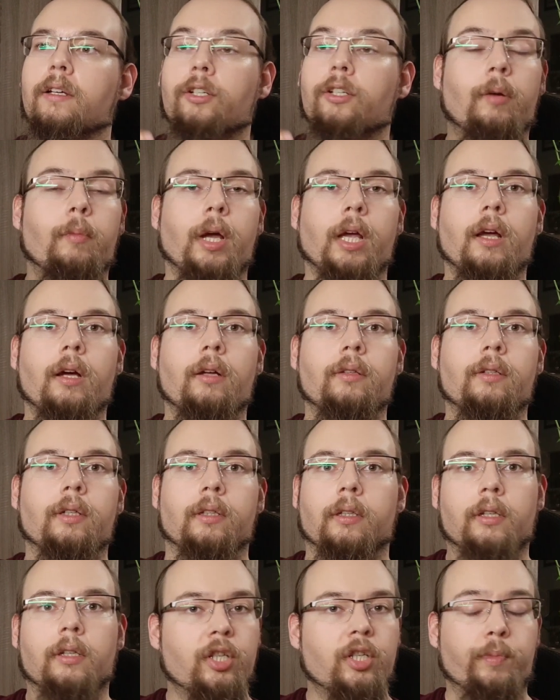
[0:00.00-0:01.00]
Share my
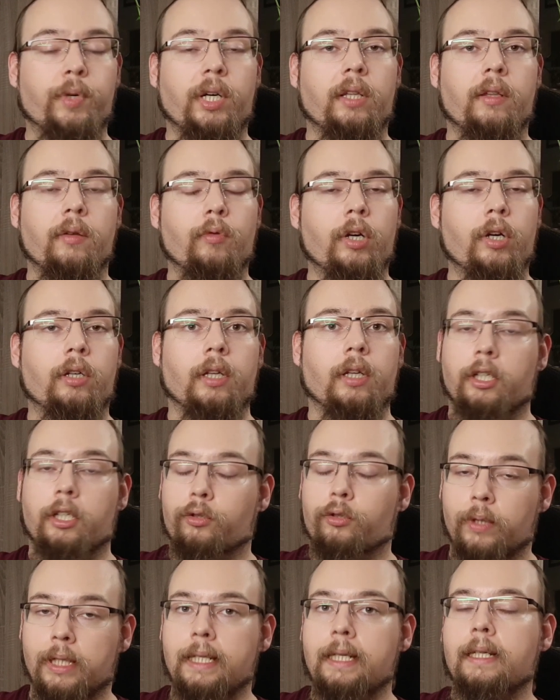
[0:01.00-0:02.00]
content, spread the word,
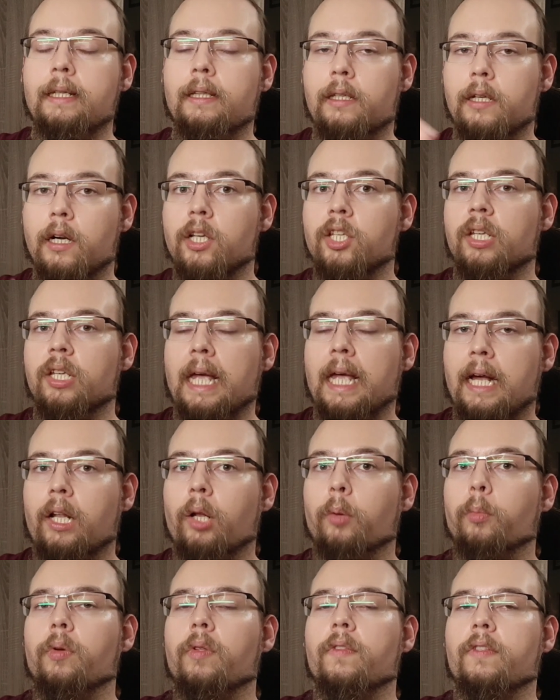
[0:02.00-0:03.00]
it really does
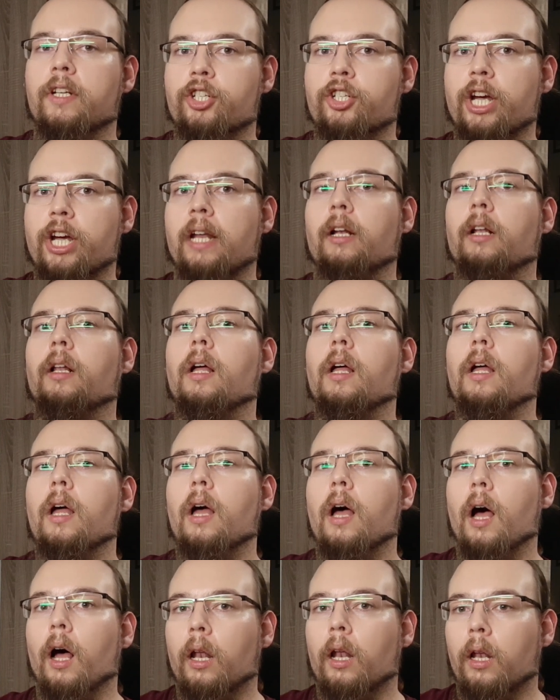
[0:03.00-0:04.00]
help the channel
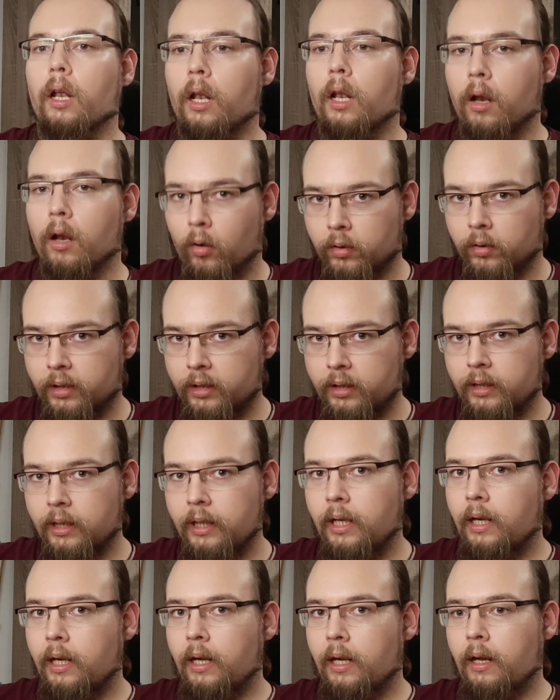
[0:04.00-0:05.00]
a lot.
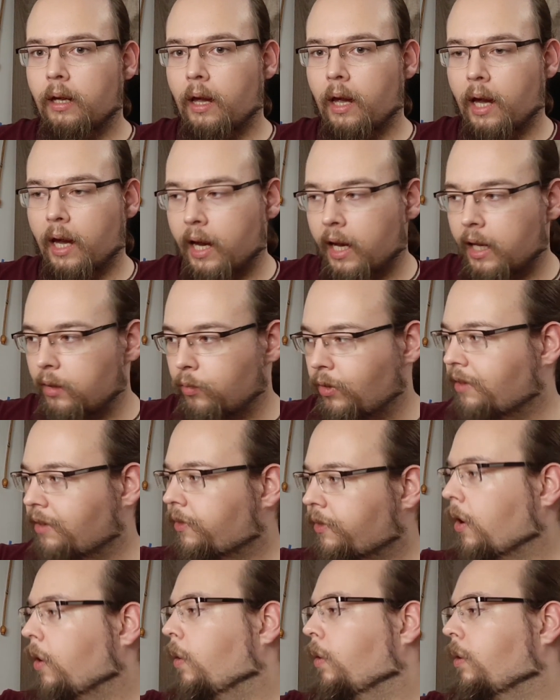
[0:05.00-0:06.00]
And
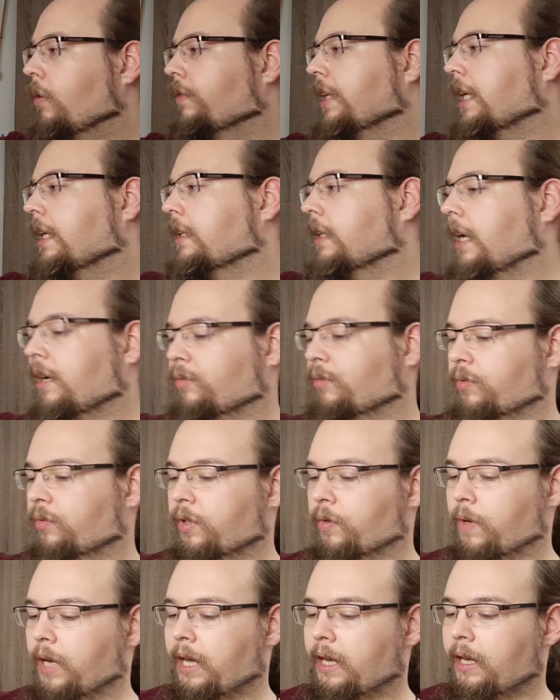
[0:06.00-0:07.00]
with all of that out
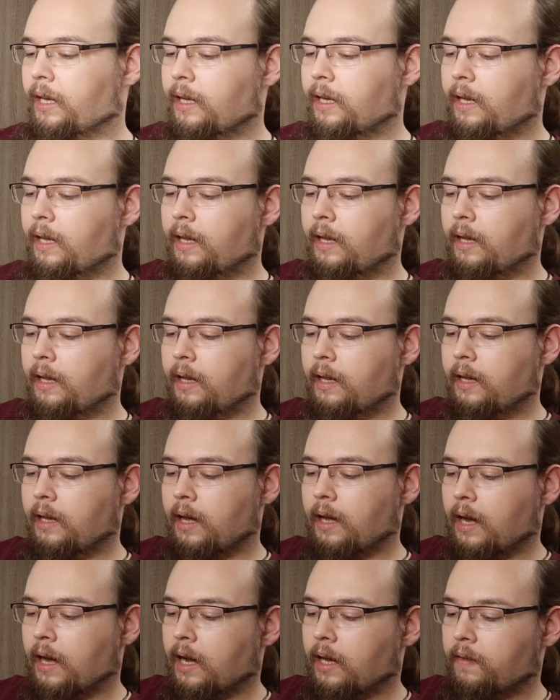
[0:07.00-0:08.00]
of the way,
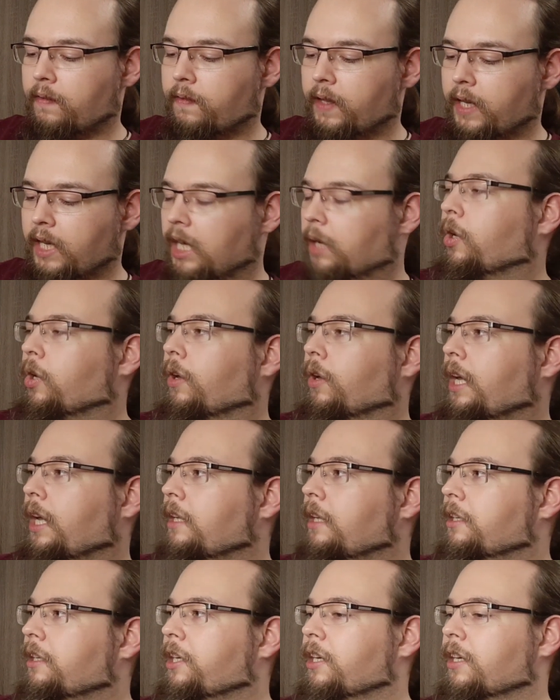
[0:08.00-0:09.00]
I think I'm gonna
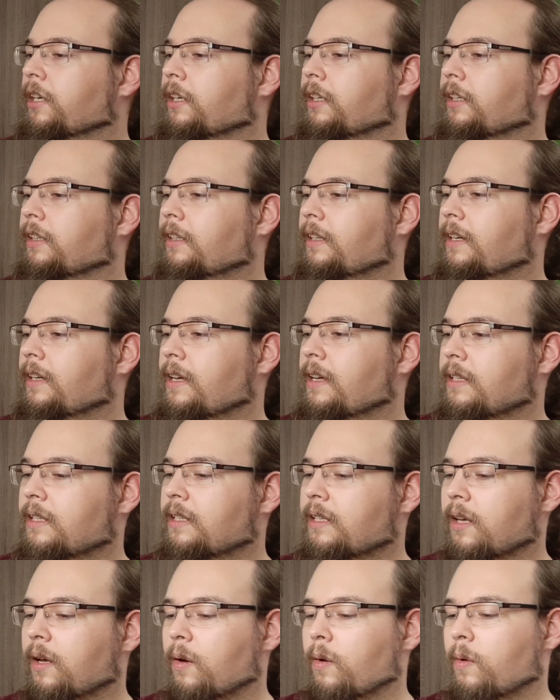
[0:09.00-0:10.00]
end it here.
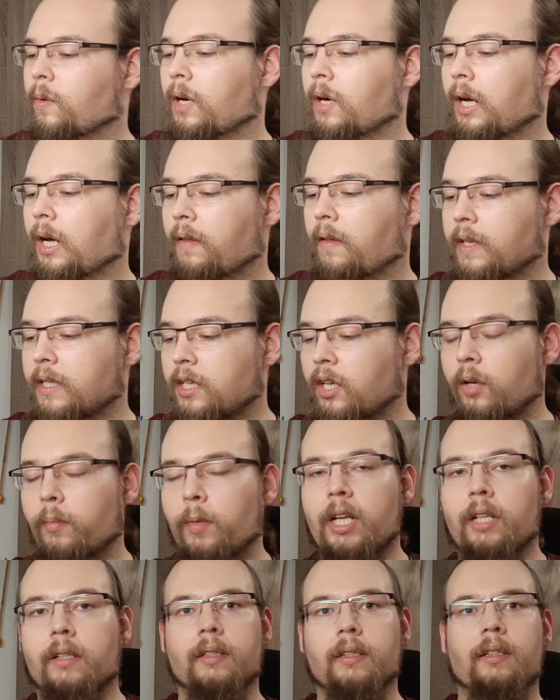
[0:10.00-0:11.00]
So that's
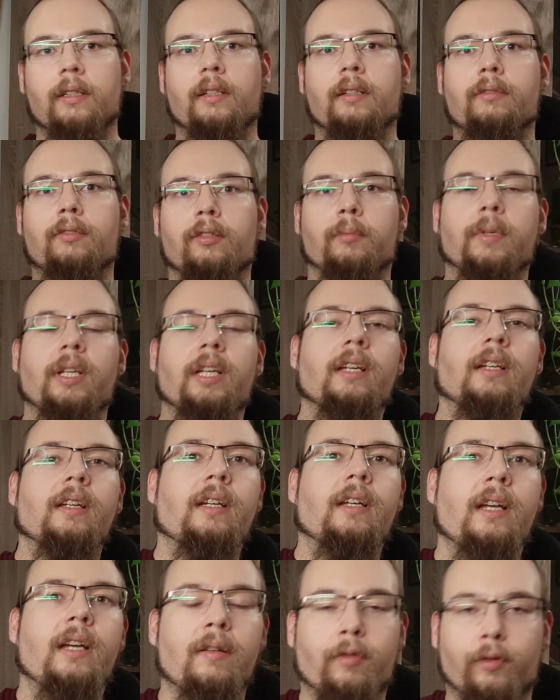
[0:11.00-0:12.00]
gonna be it from me
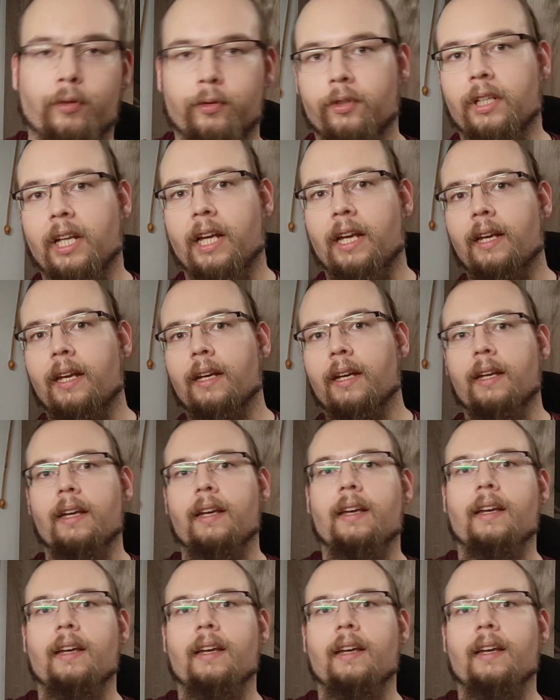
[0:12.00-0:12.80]
for today.